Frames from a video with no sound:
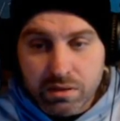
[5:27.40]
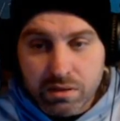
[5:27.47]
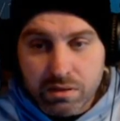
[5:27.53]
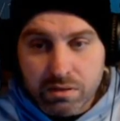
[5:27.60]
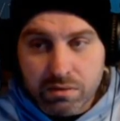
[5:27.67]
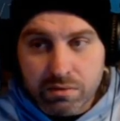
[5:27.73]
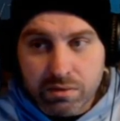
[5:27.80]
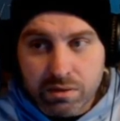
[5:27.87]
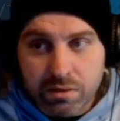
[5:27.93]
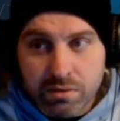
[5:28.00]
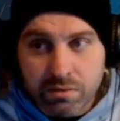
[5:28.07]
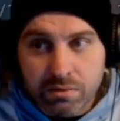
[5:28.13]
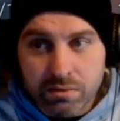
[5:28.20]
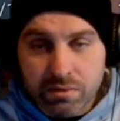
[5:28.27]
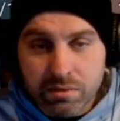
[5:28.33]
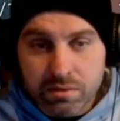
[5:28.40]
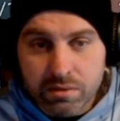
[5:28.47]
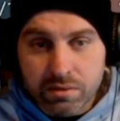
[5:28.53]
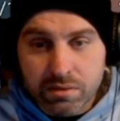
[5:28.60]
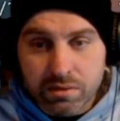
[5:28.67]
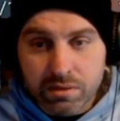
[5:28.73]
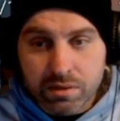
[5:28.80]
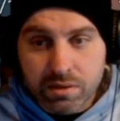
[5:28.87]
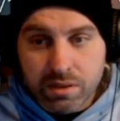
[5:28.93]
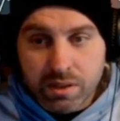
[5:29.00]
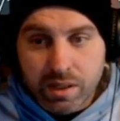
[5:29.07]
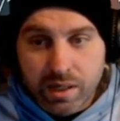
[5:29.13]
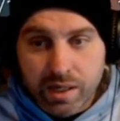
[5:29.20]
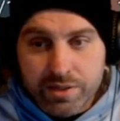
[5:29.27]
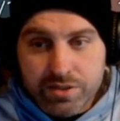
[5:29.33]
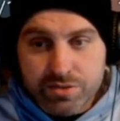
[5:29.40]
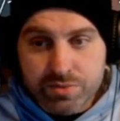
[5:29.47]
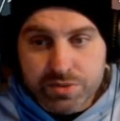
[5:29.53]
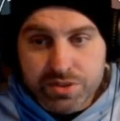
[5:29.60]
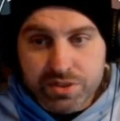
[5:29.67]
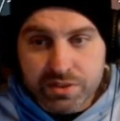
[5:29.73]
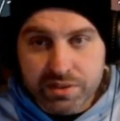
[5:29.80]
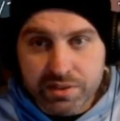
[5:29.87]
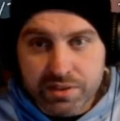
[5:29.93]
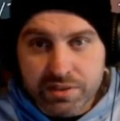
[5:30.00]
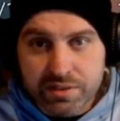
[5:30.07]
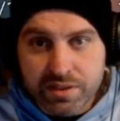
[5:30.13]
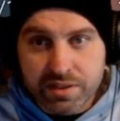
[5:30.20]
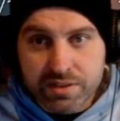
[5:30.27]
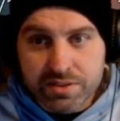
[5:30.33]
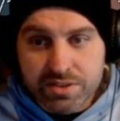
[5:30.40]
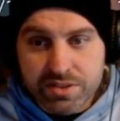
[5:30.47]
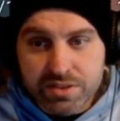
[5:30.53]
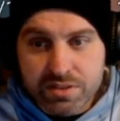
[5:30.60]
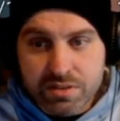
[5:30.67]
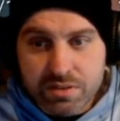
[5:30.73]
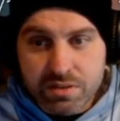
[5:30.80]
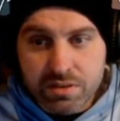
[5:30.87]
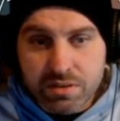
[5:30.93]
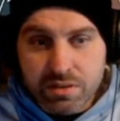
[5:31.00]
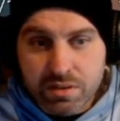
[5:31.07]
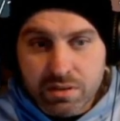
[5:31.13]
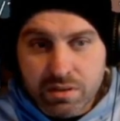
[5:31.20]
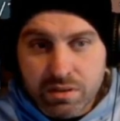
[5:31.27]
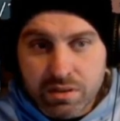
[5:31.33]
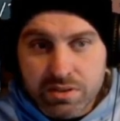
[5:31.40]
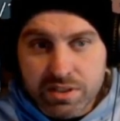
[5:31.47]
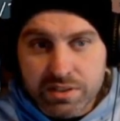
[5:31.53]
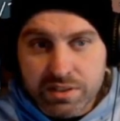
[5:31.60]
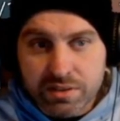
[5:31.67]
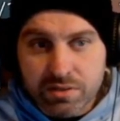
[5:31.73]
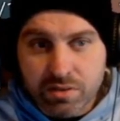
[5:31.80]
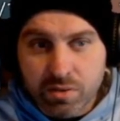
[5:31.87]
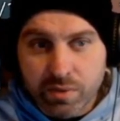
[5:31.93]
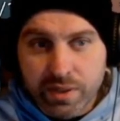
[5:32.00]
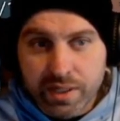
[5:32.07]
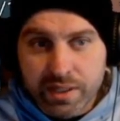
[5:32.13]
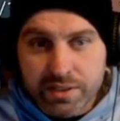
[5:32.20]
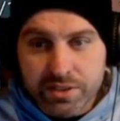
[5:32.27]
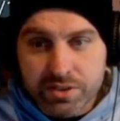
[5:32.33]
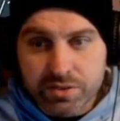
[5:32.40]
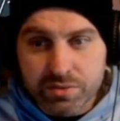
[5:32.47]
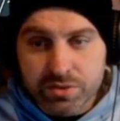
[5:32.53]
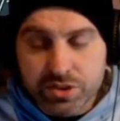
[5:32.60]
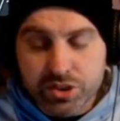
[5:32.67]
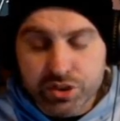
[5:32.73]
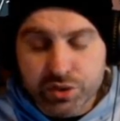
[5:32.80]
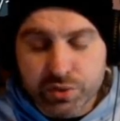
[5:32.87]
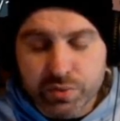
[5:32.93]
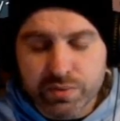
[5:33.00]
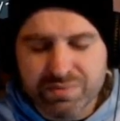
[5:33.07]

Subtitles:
Oh no, I just recently did this because I didn't know I had to do 2.